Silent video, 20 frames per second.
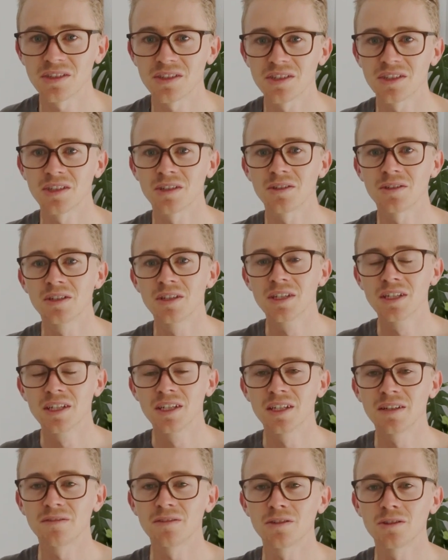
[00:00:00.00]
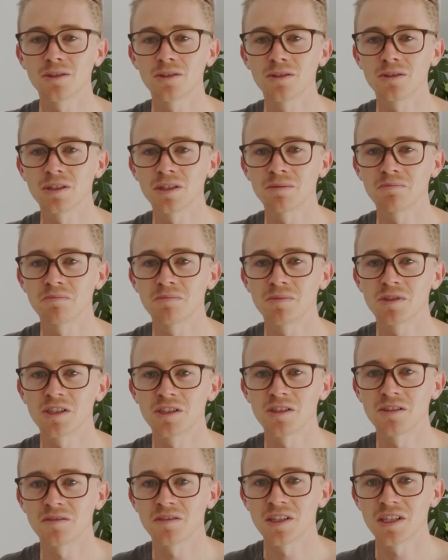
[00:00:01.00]
So if you're doing
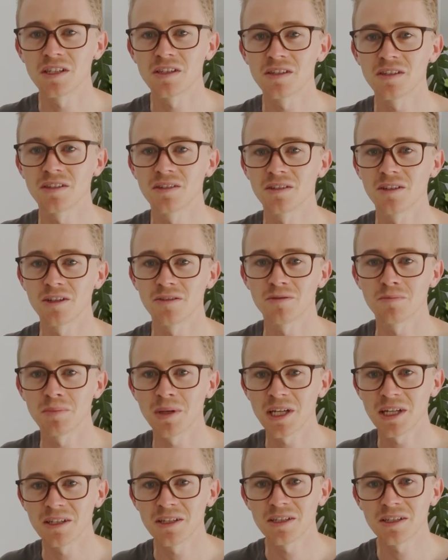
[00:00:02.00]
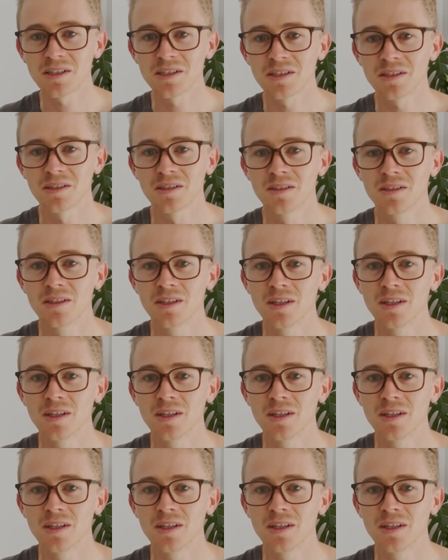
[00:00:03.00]
surveys over paddocks